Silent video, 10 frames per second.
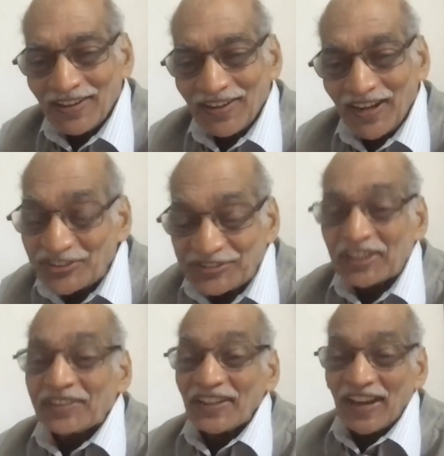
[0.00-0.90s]

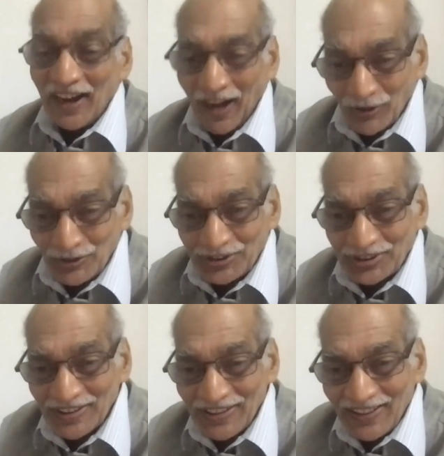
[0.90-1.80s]
construct a
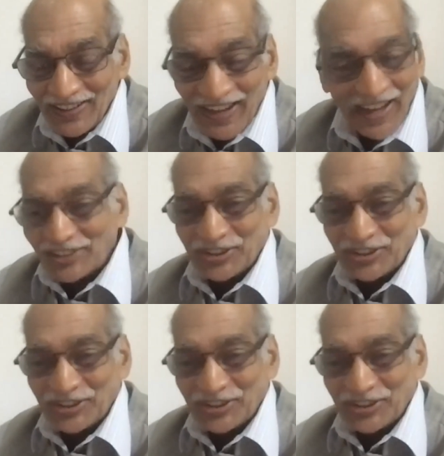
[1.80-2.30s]
house, and